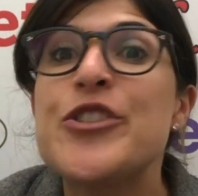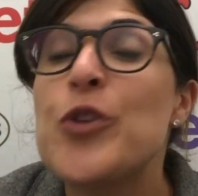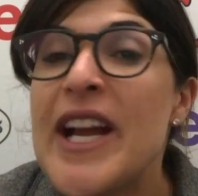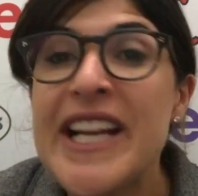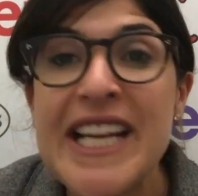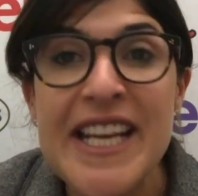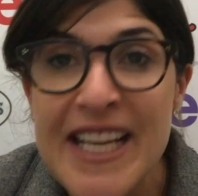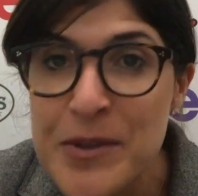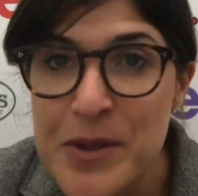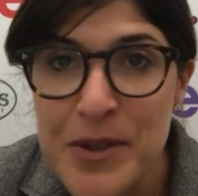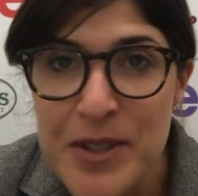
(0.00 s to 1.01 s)
Try
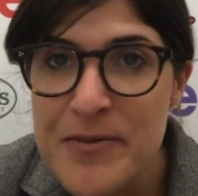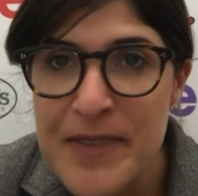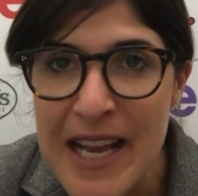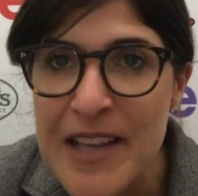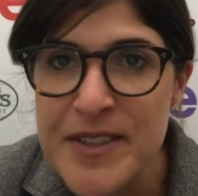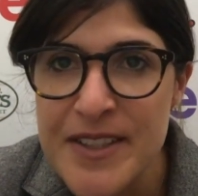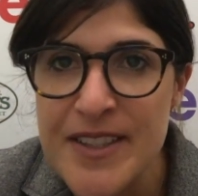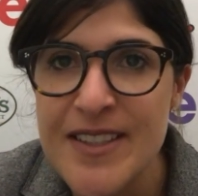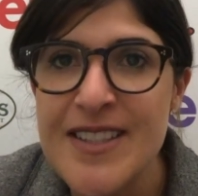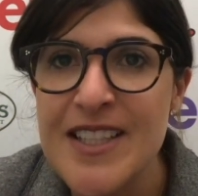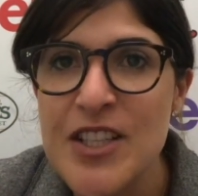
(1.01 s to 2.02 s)
connect with those
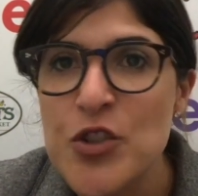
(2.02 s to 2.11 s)
founders.